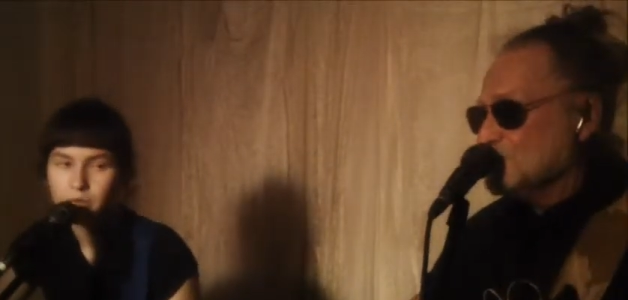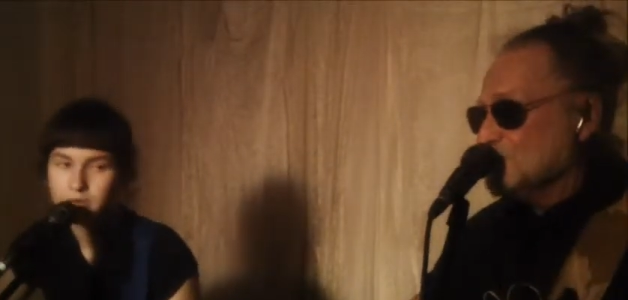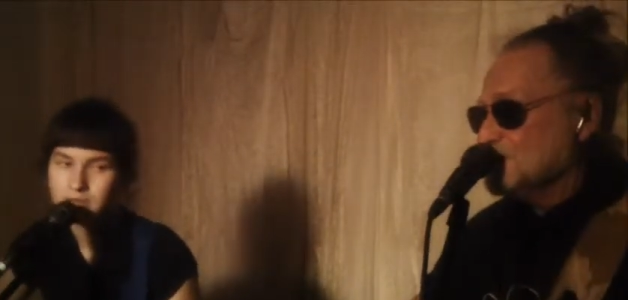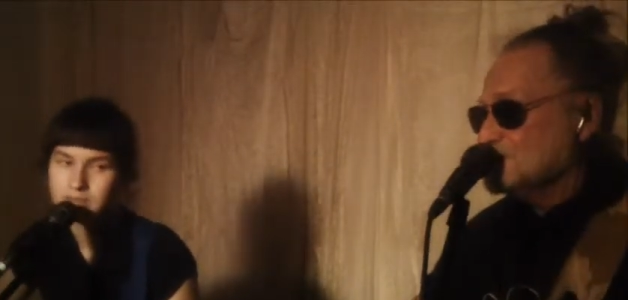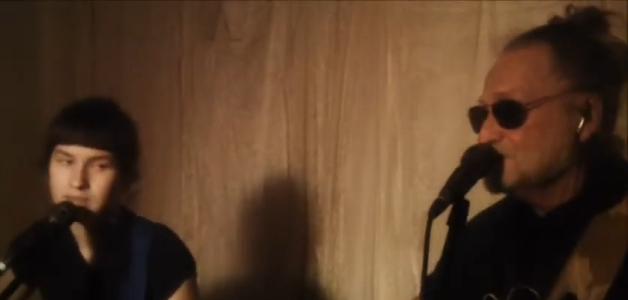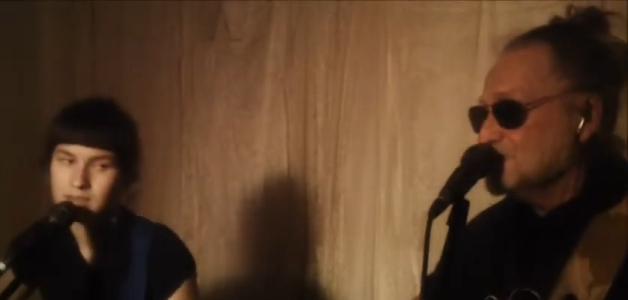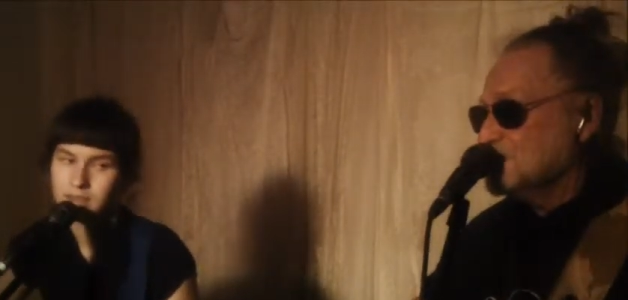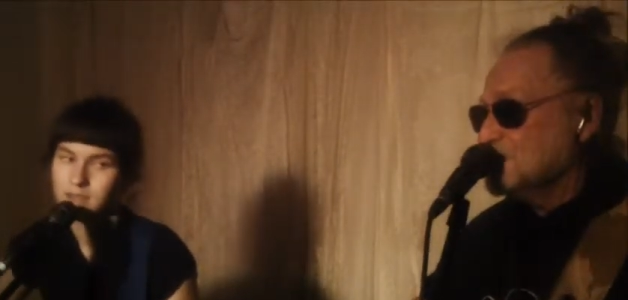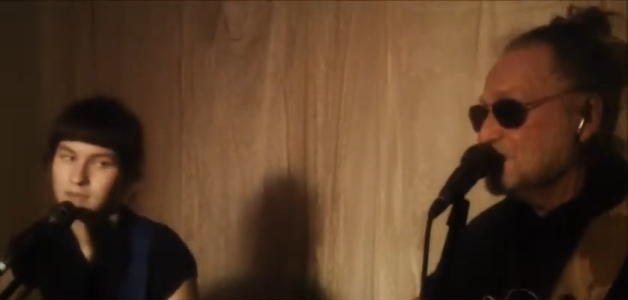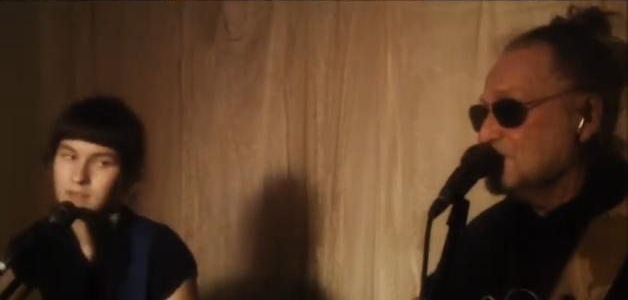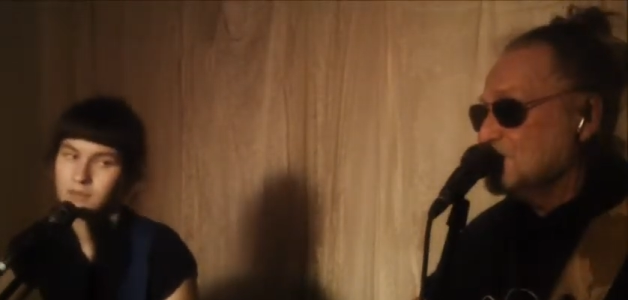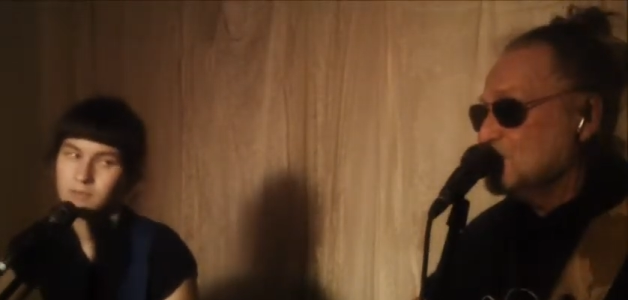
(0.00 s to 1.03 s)

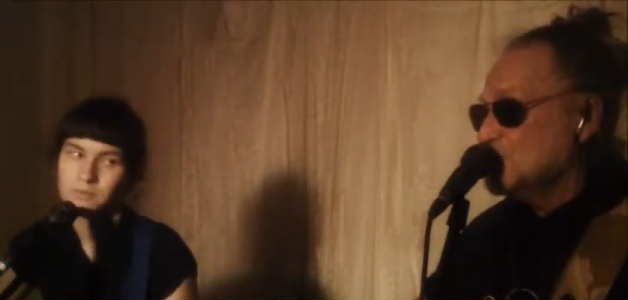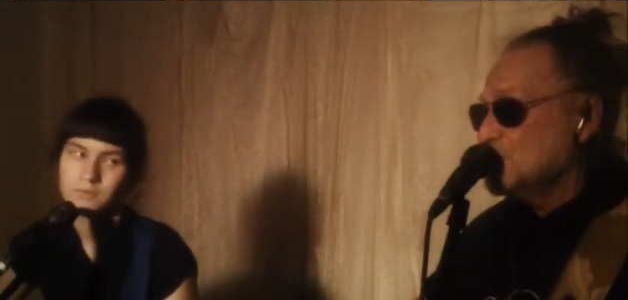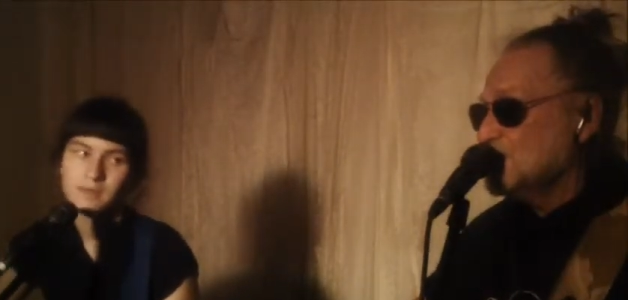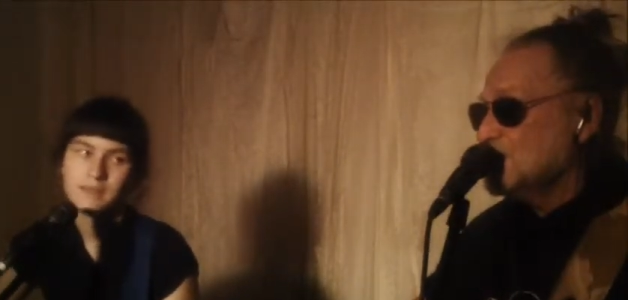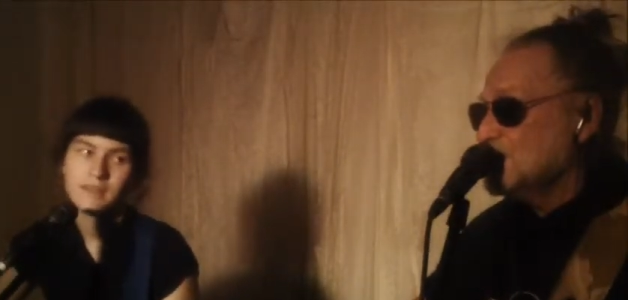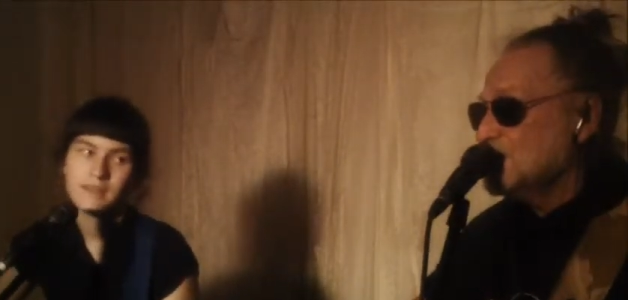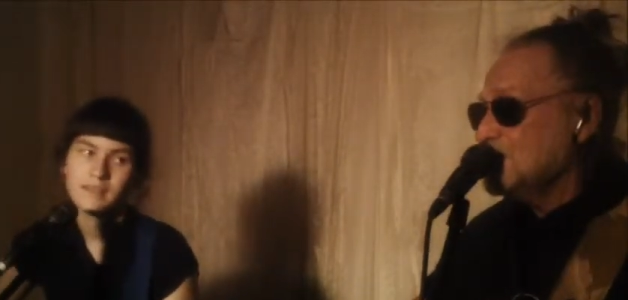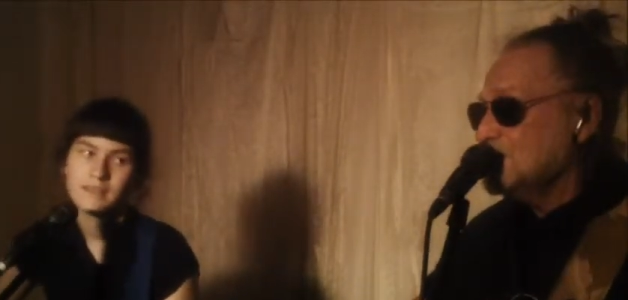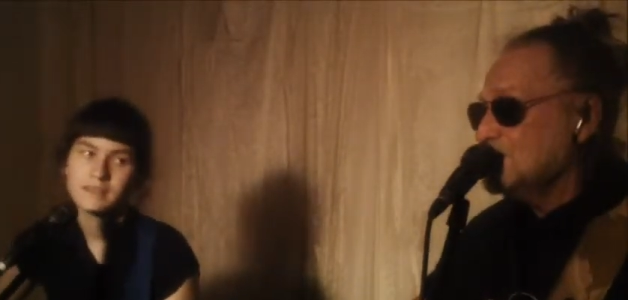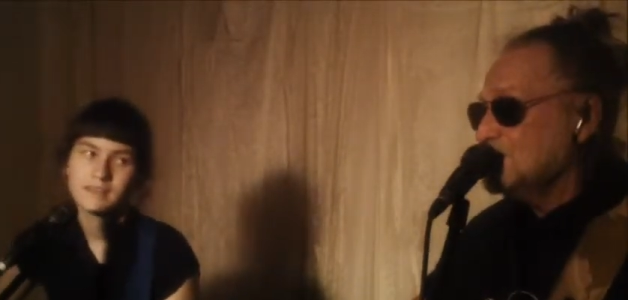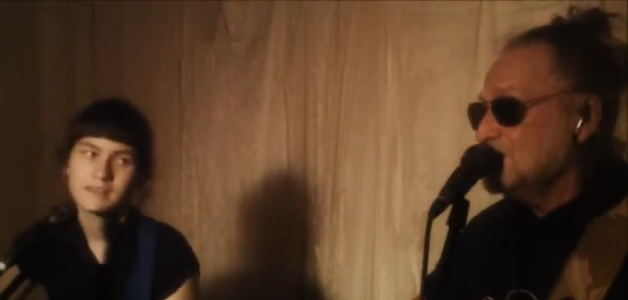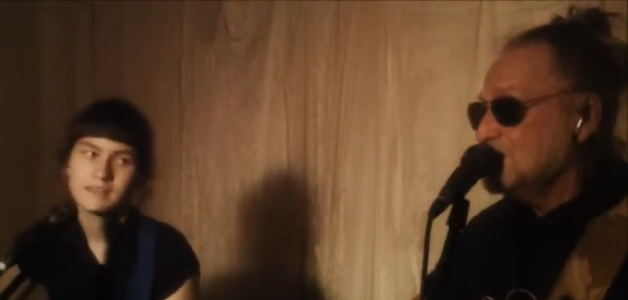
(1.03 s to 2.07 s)
Speaker 1: wasting away again
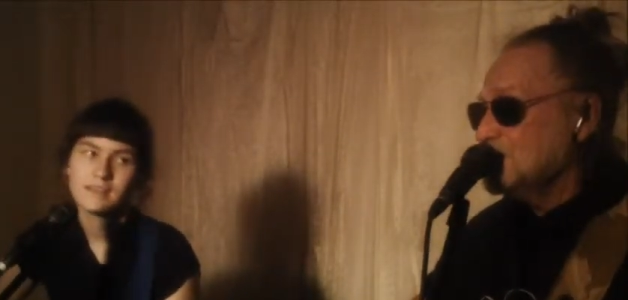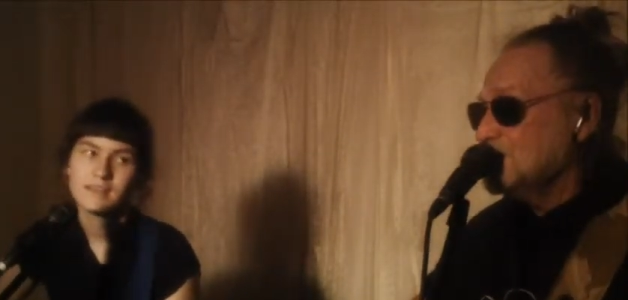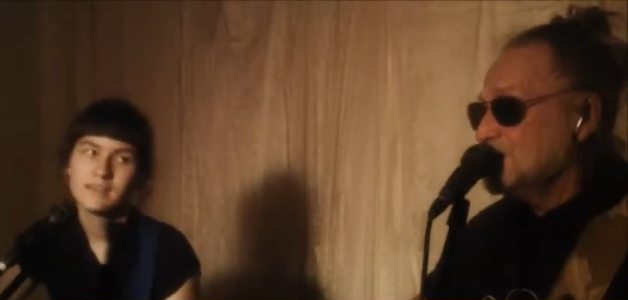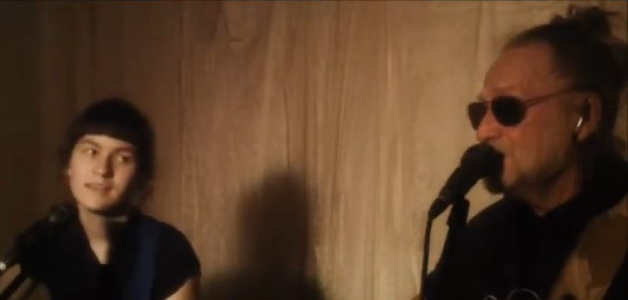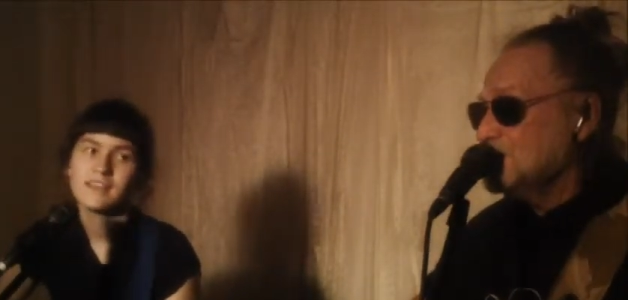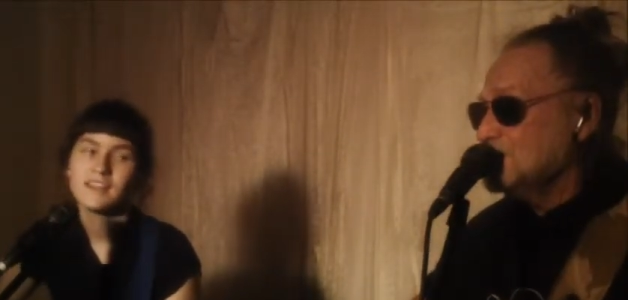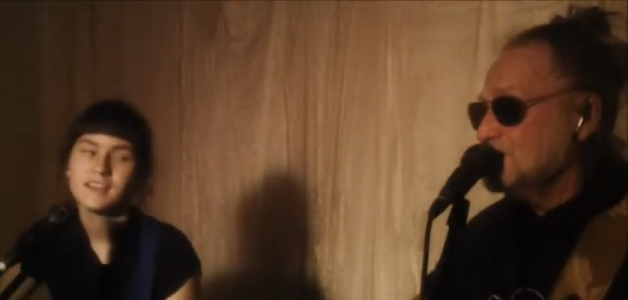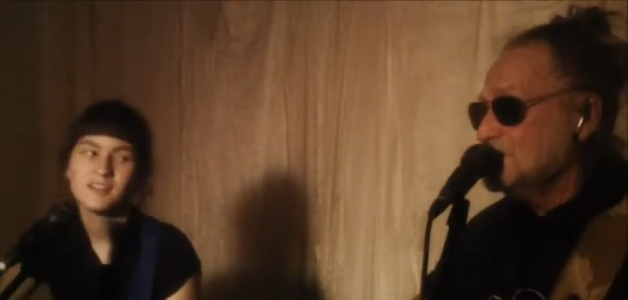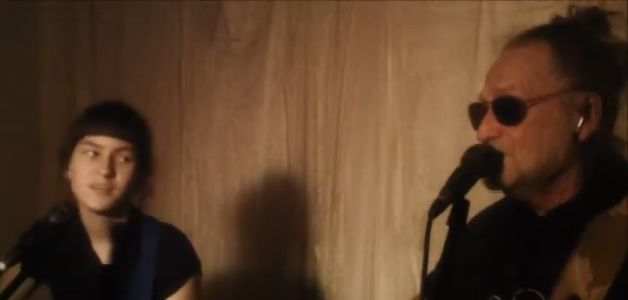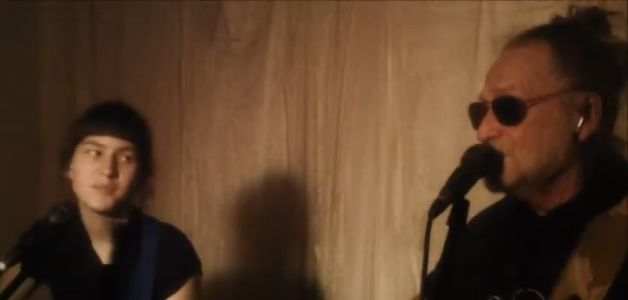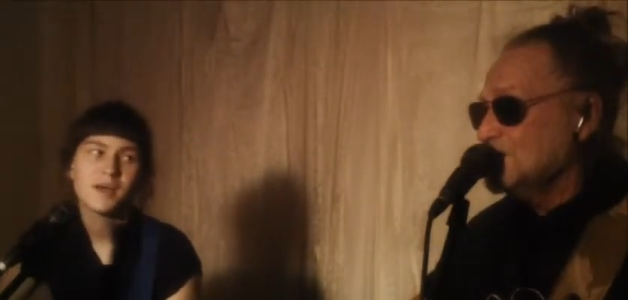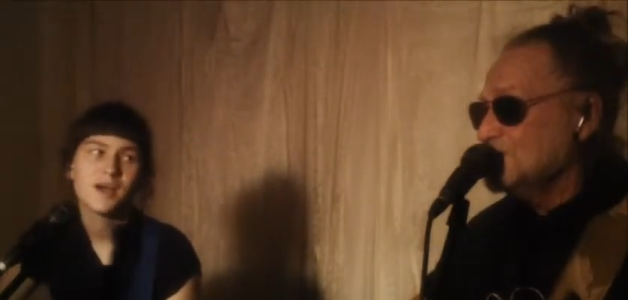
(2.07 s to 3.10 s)
in